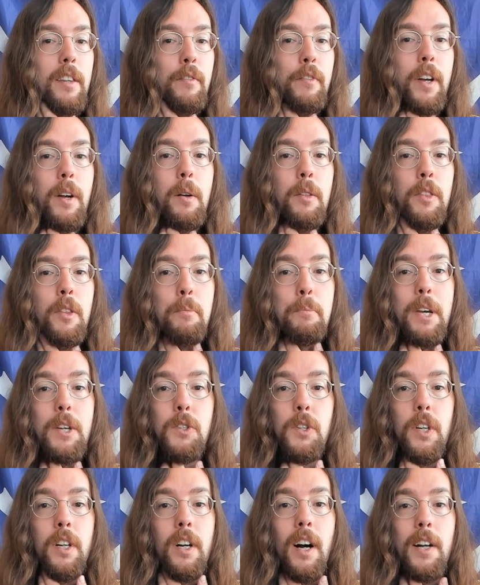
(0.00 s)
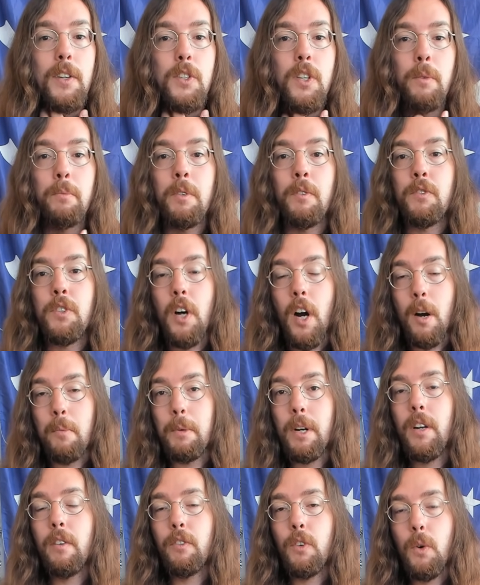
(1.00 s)
ver- the basic concept of Dharma,
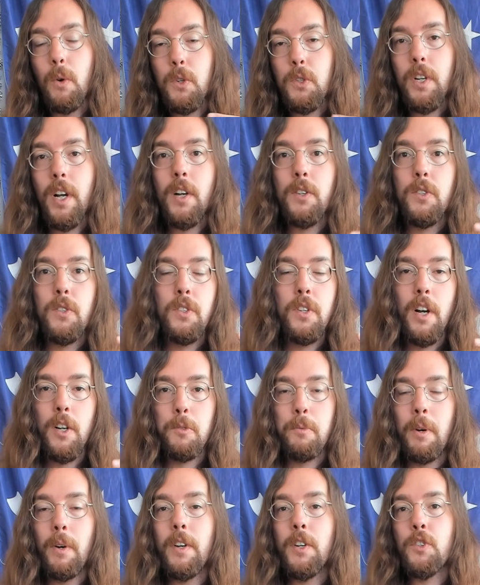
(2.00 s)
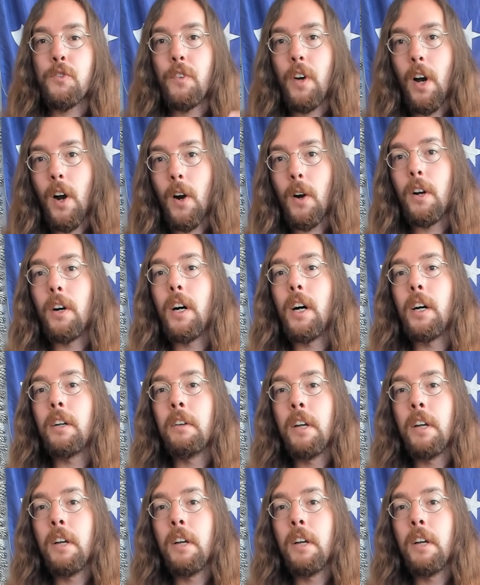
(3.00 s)
and of course Kasta talks about Ishvara,